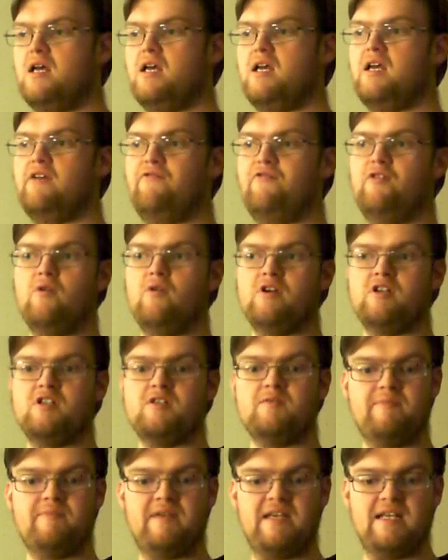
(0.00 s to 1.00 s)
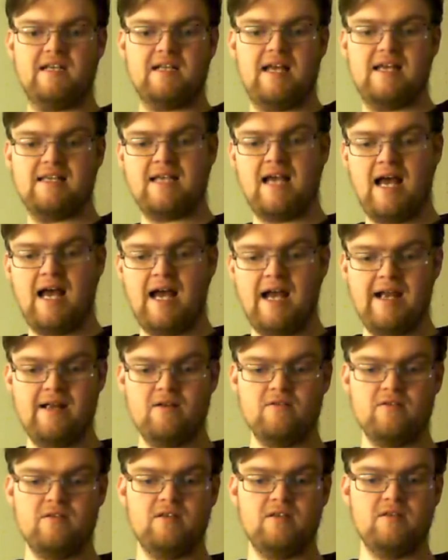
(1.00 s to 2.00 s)
If you are a speed class
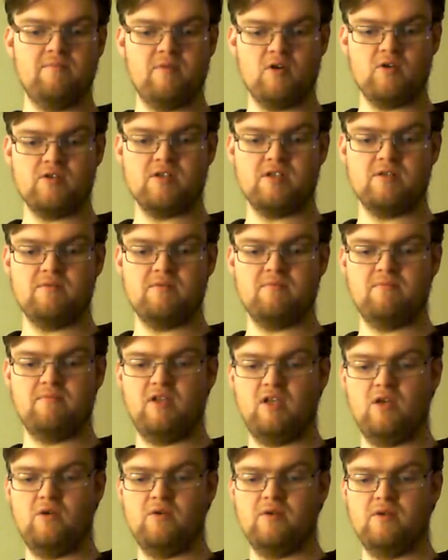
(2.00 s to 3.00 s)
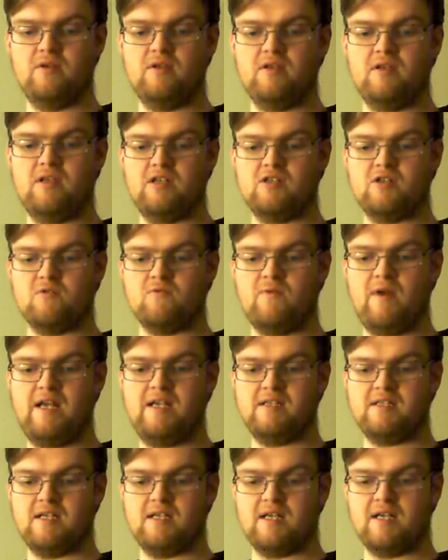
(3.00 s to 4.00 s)
higher than the person below that you're
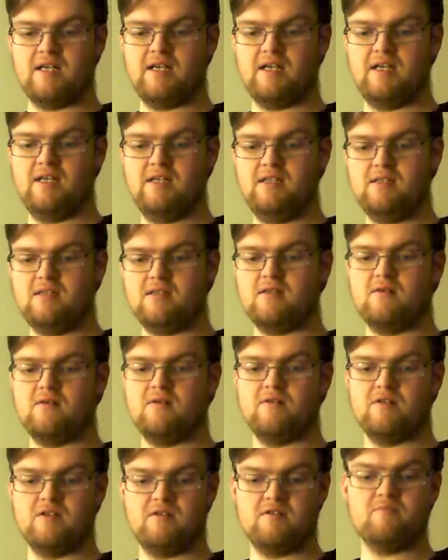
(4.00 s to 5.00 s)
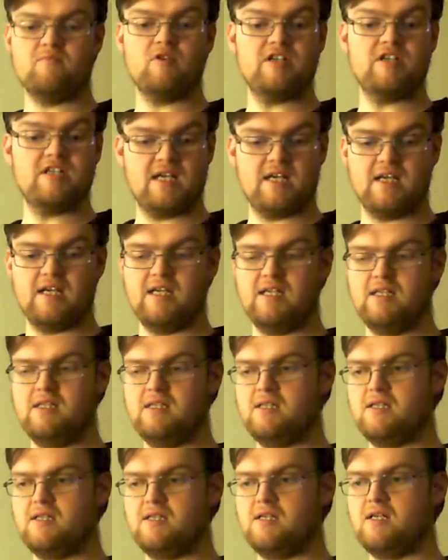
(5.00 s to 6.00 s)
racing against, or sprinting against,
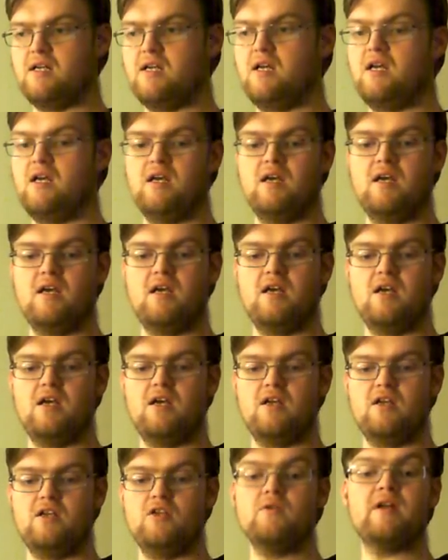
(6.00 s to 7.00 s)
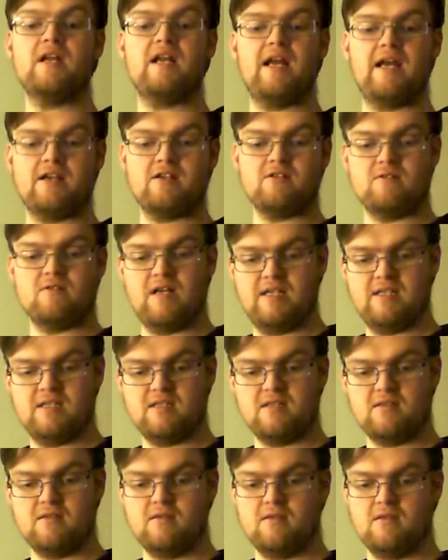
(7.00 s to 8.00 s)
you get an extra dice.
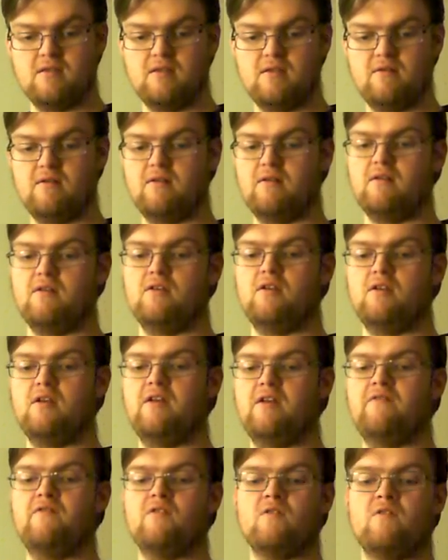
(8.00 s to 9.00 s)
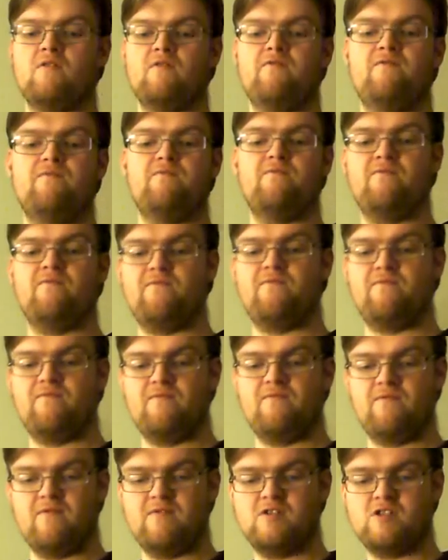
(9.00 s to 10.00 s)
If you're
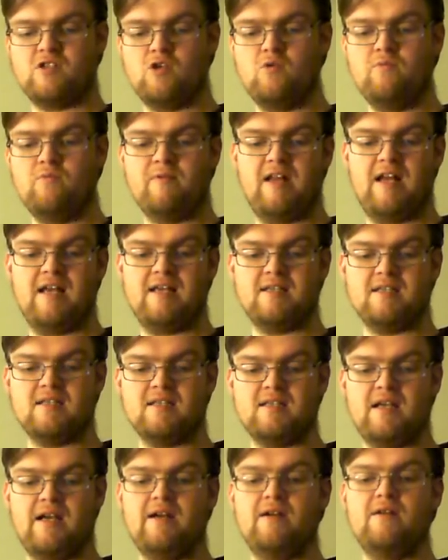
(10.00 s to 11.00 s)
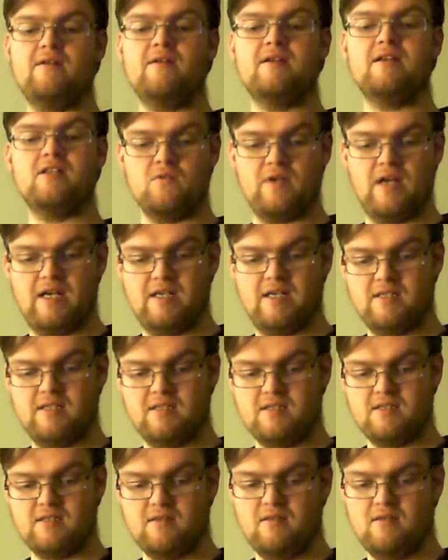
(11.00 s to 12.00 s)
2 classes higher, you get 2 dice.
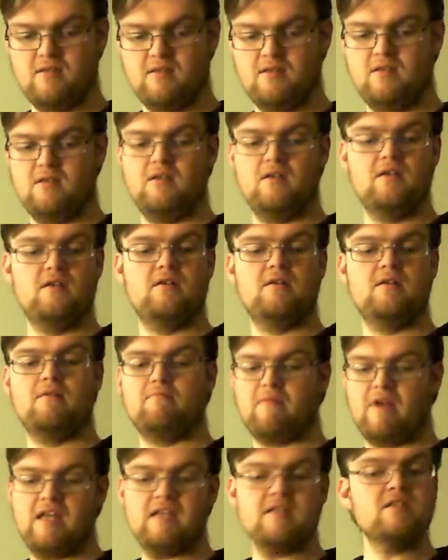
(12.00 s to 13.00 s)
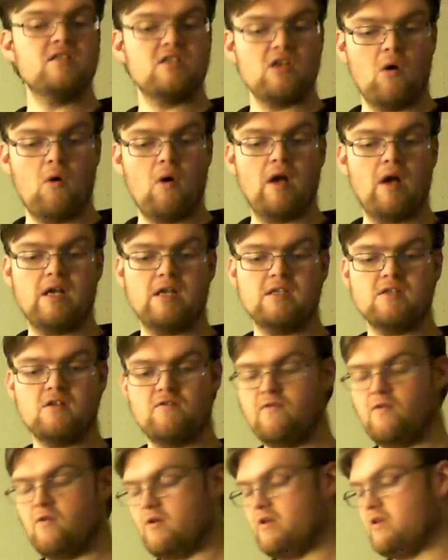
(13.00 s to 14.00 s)
And so on and so
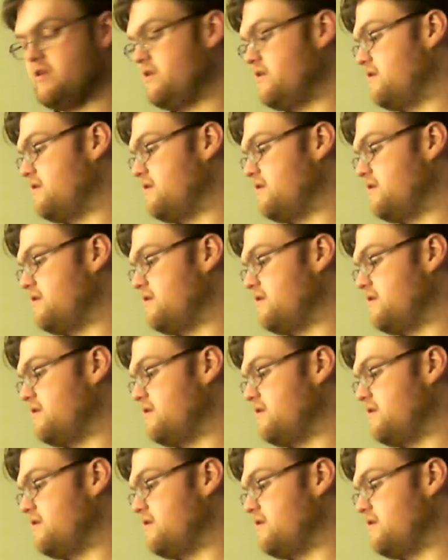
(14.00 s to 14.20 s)
forth.